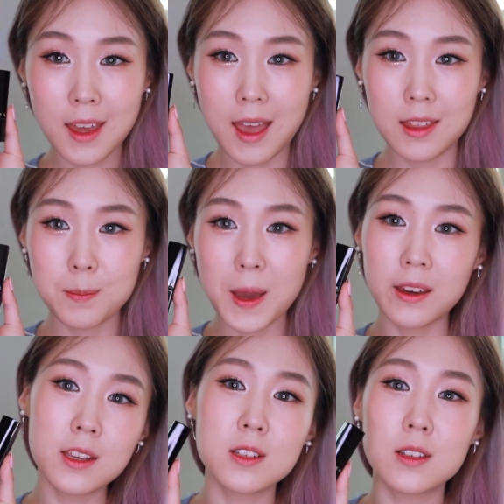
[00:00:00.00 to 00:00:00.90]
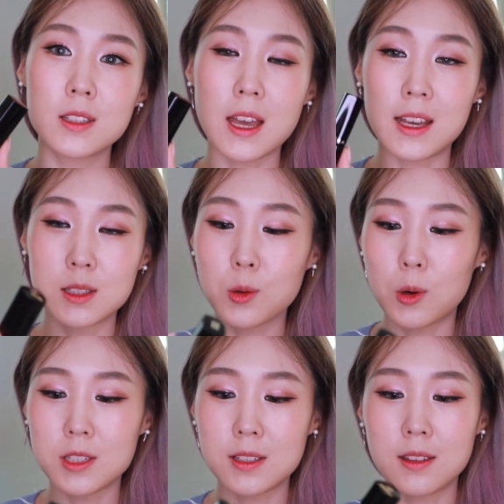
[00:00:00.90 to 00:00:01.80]
And the packaging is as
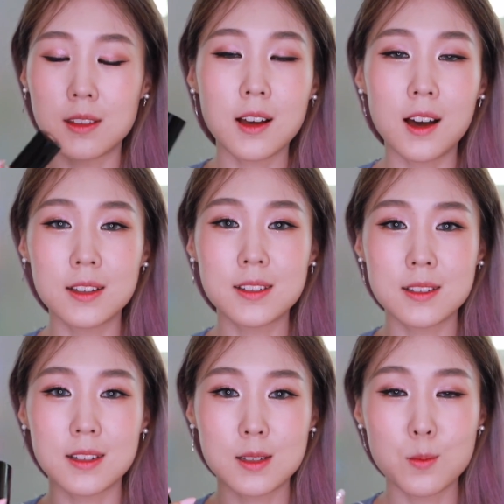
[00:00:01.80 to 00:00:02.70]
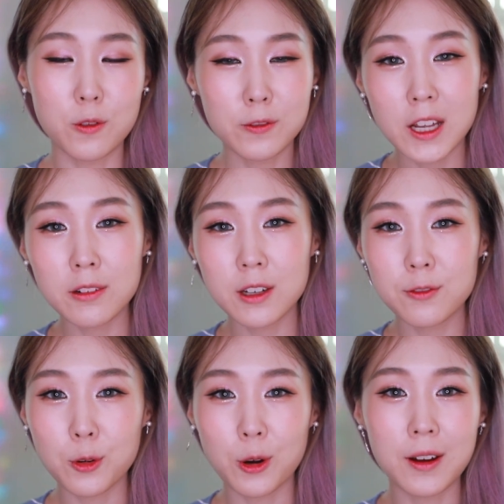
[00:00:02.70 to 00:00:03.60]
gorgeous, and the colors are just more flattering
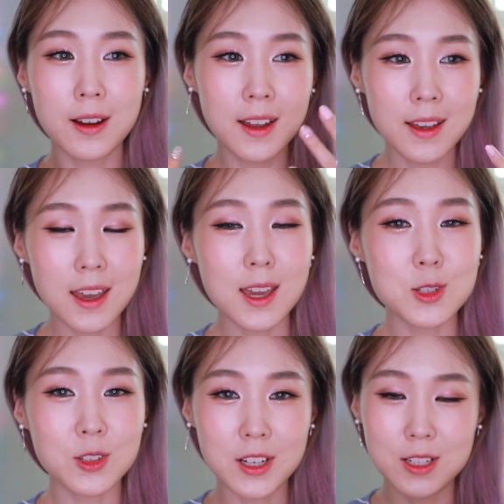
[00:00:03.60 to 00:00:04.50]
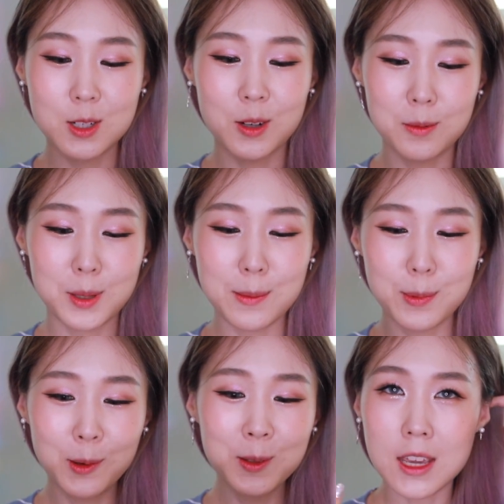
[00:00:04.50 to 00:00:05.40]
for Asian undertone
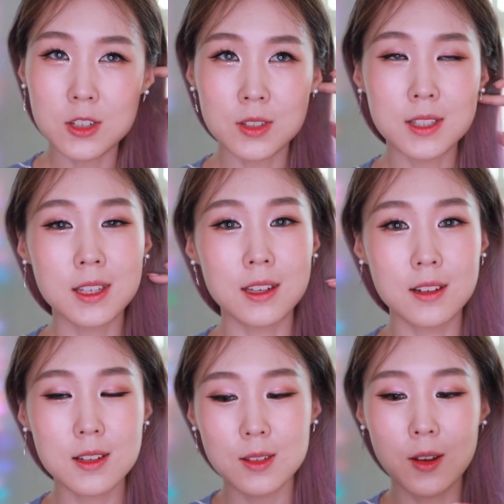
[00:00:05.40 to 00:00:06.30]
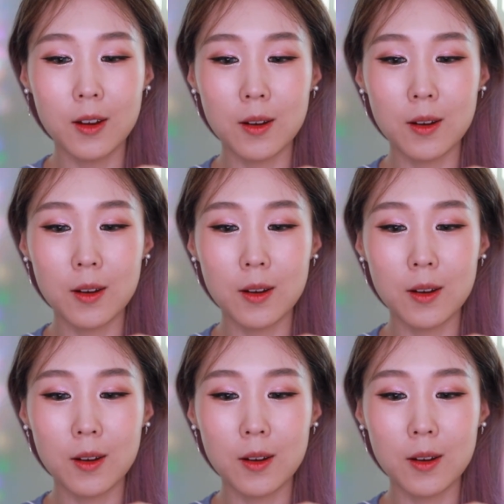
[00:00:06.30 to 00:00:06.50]
people, Asian skin. So